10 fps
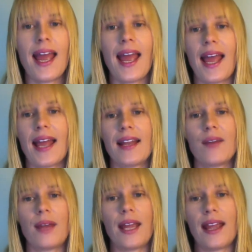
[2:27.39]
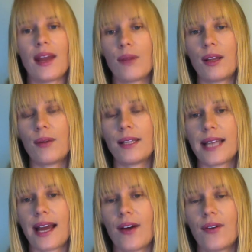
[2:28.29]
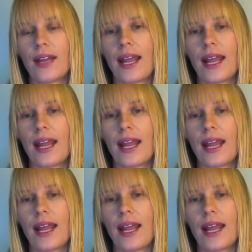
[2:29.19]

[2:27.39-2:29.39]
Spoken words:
And we can get really run down.